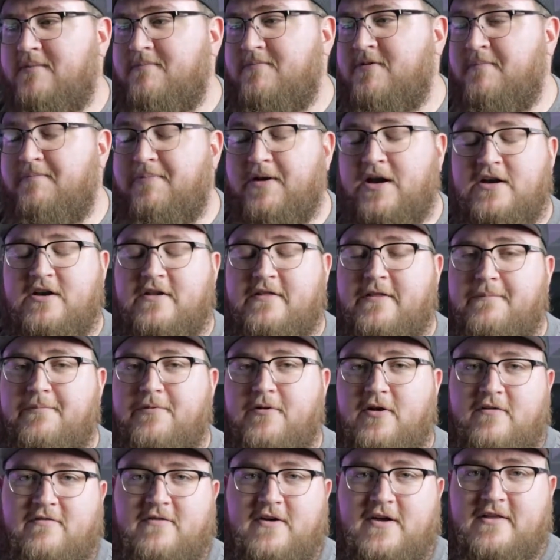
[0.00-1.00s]
compared to the
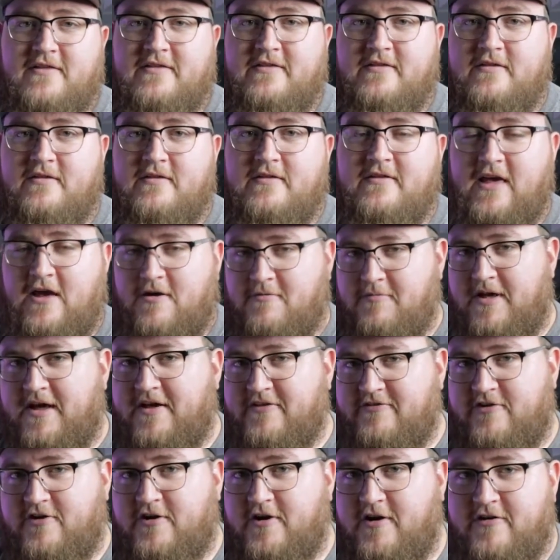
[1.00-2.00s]
previous
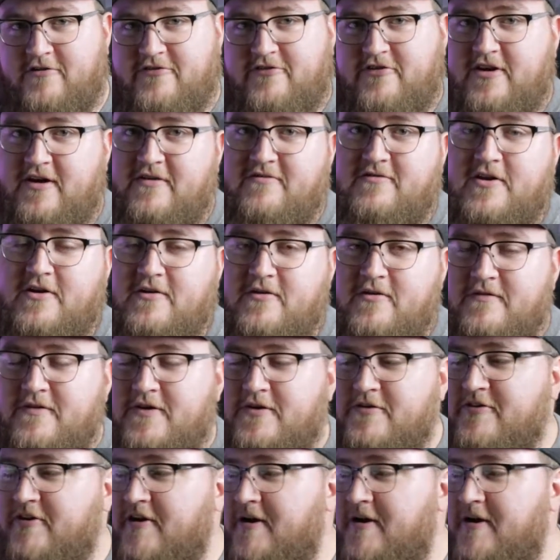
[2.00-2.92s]
SoundBlaster cards that I've done reviews